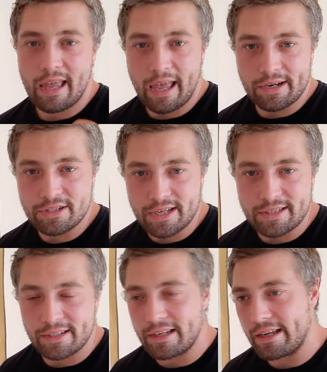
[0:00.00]

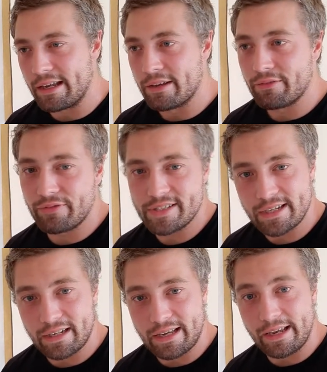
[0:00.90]
energetically,
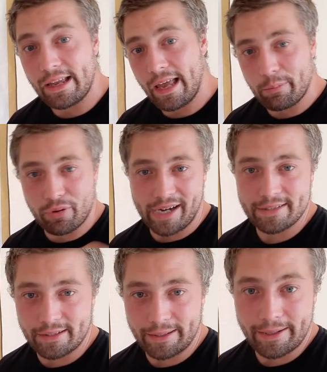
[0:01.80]
physically, and
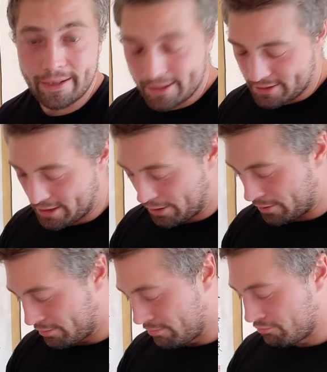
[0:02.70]
practically. So
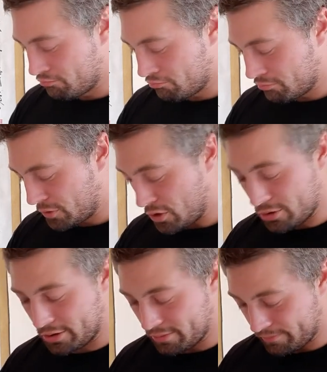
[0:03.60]

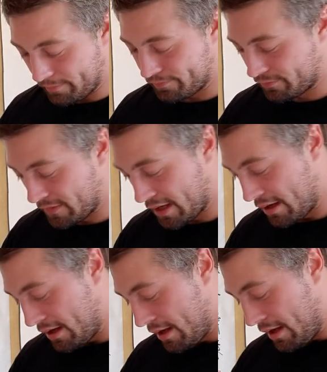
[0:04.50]
good.
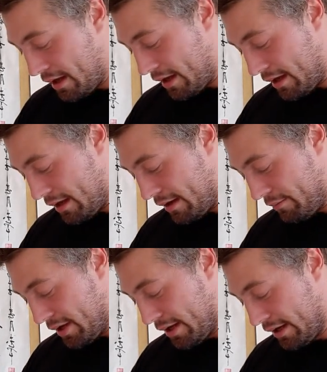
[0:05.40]

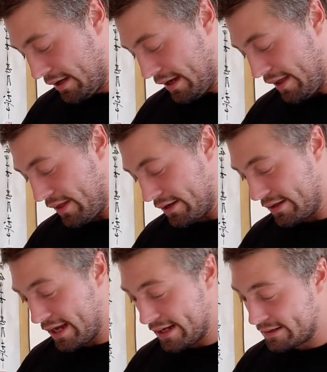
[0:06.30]
And then at
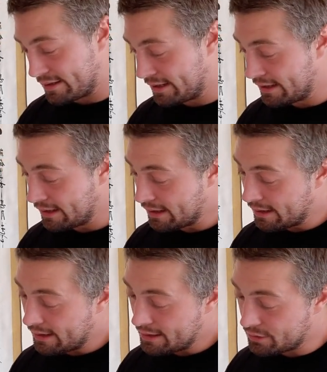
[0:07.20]
the end,
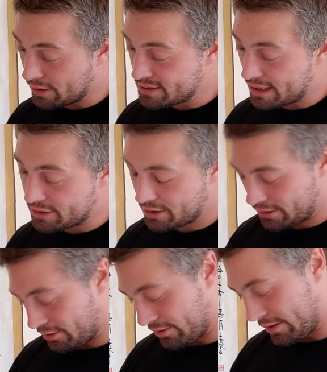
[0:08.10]
he's got a section
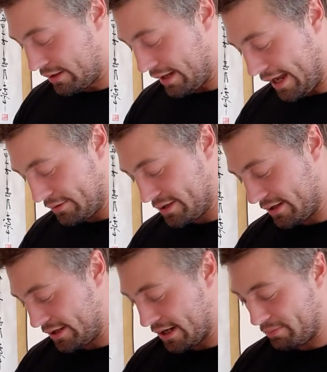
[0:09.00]
on how
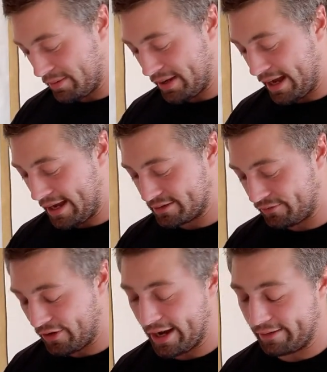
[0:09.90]
to, you know, a bit about how to
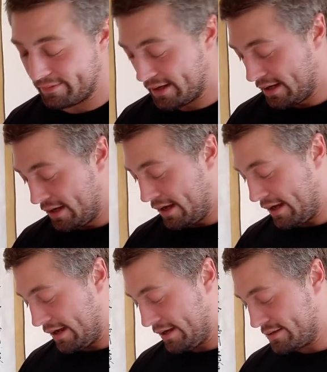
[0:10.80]
fight.
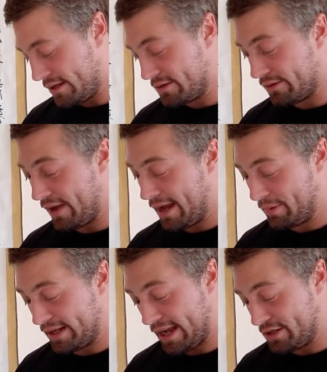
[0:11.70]
So sort of
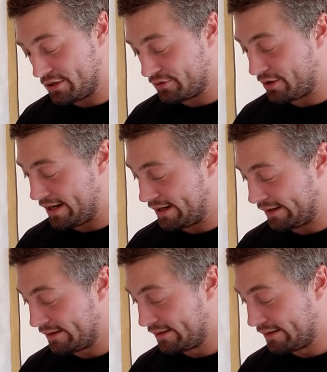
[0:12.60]
application training.